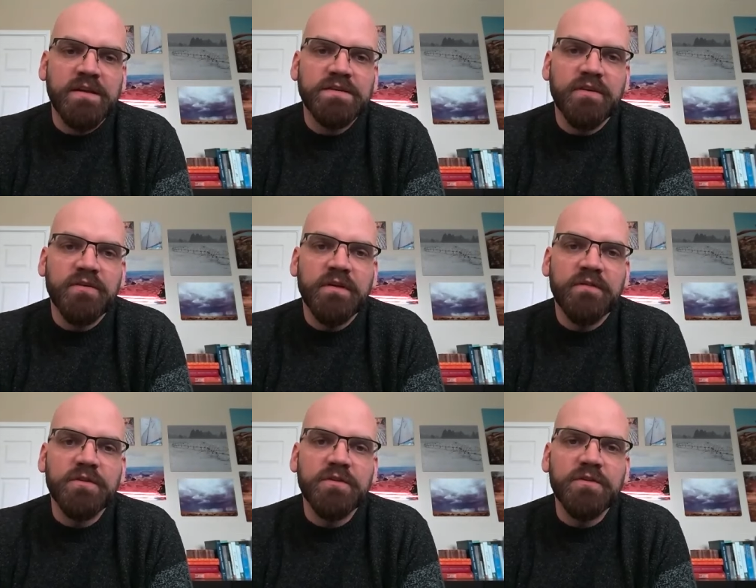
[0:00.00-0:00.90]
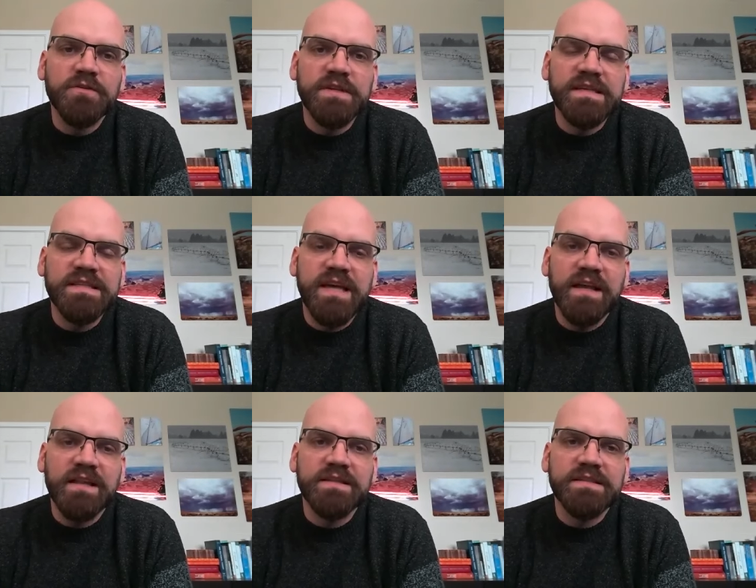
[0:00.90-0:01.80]
So if you're using
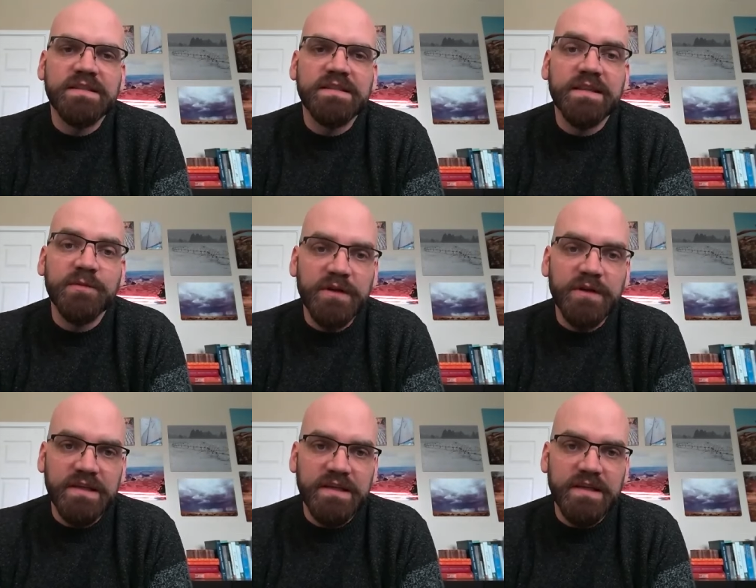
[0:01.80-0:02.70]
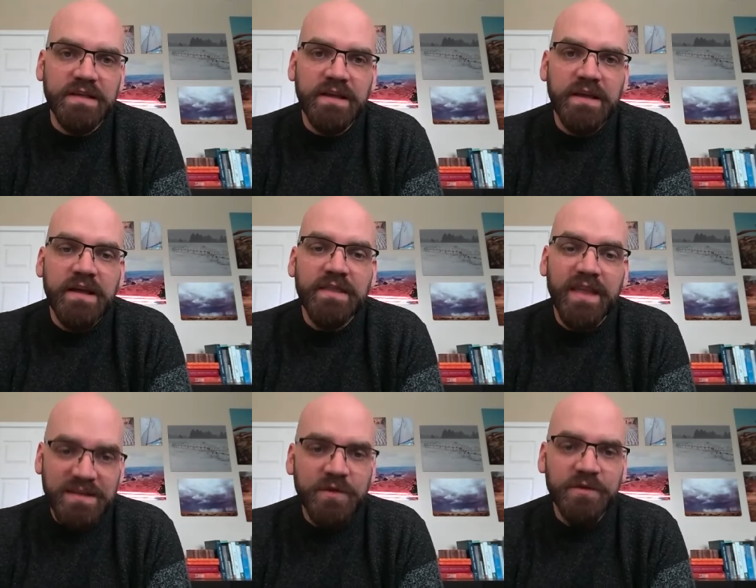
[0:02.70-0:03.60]
silence deliberately,
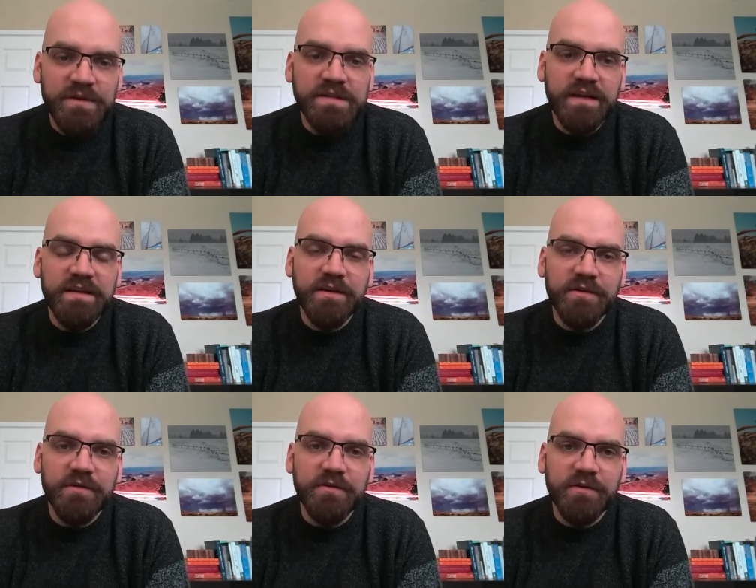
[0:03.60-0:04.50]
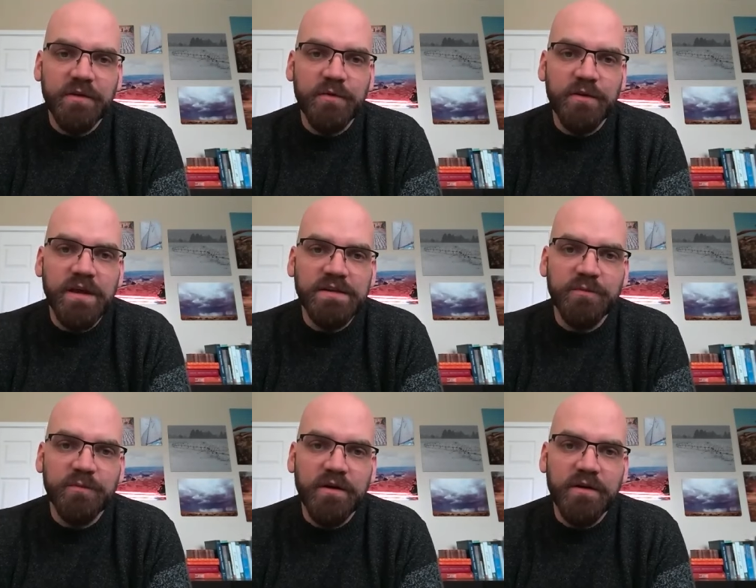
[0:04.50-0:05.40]
that's what you're setting your, your communication
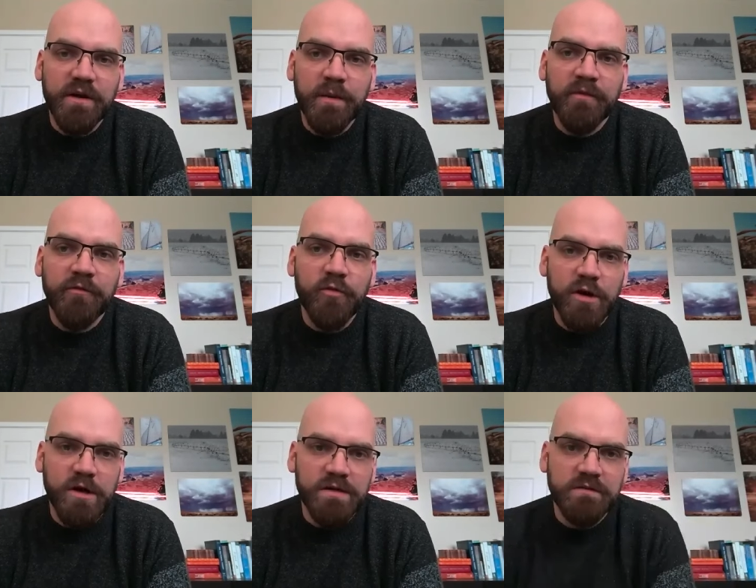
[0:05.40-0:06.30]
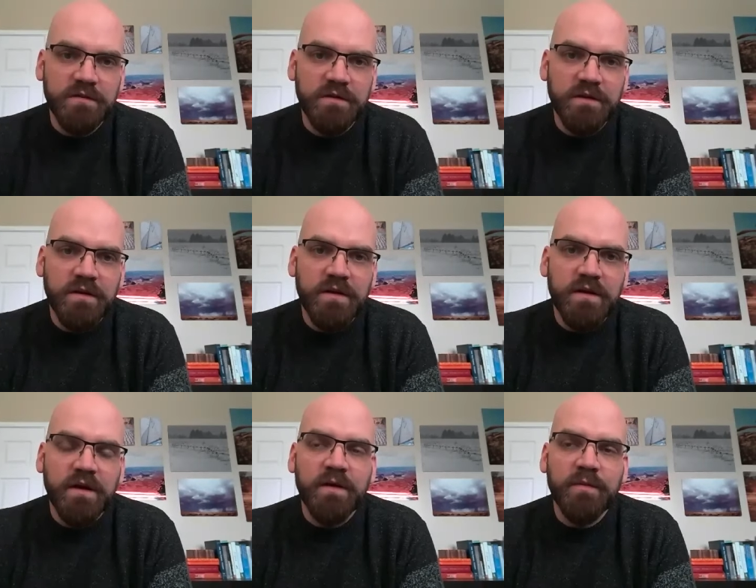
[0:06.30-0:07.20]
partner up for.
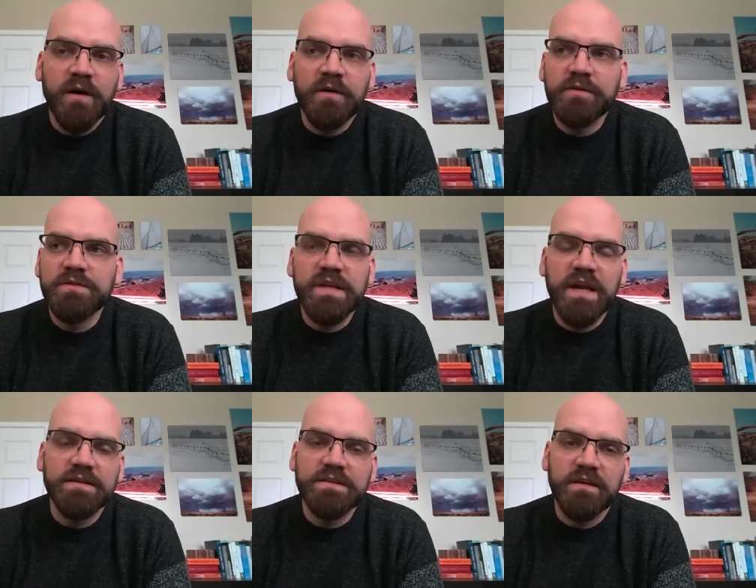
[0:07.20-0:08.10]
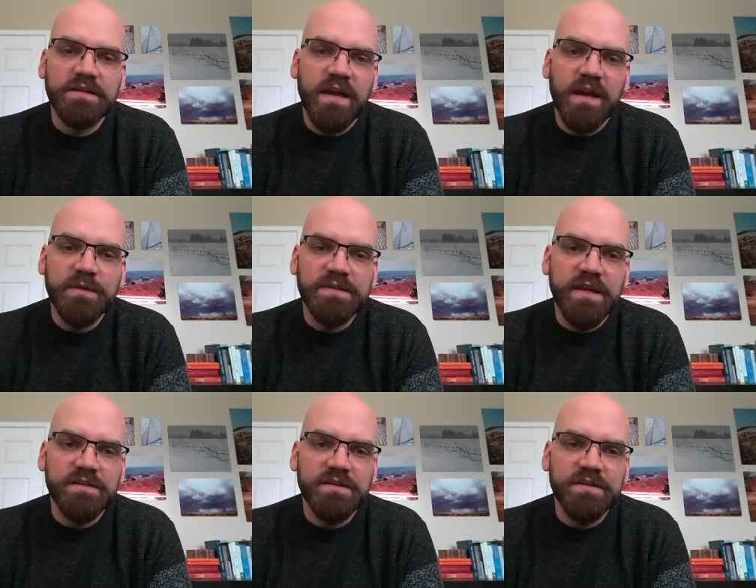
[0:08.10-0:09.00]
Um, I'll use silence all the time in
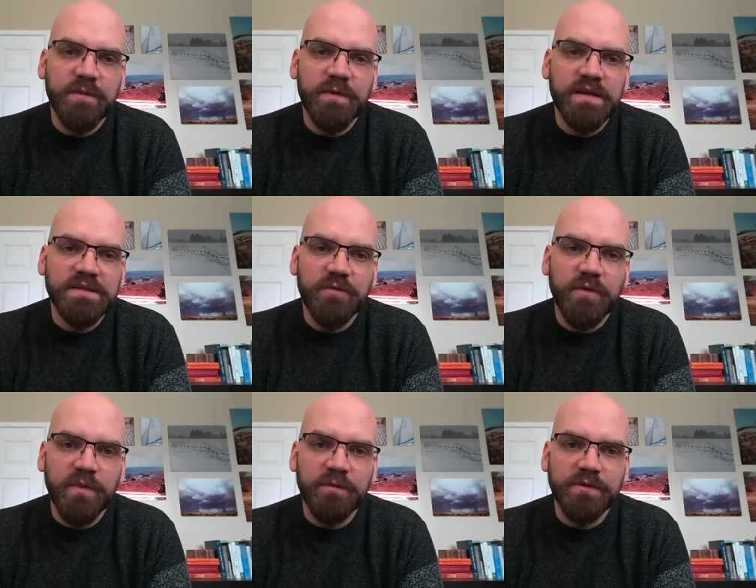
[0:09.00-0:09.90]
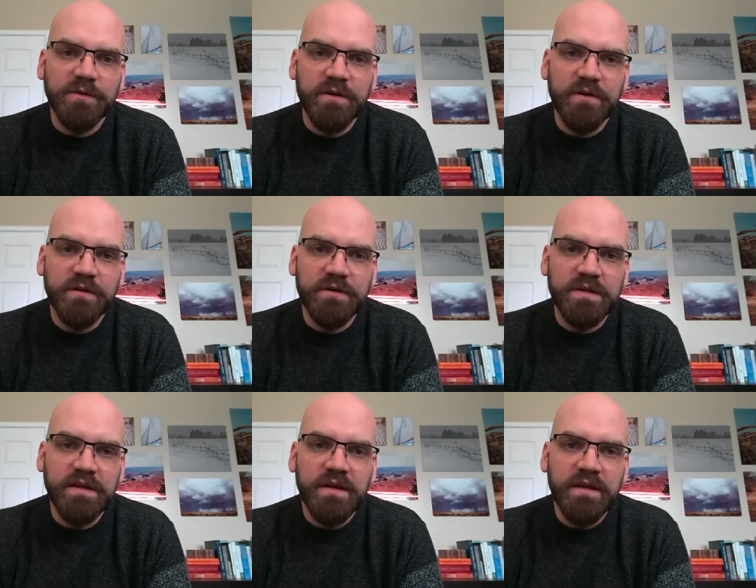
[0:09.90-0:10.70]
sessions, not because I want people to hurt,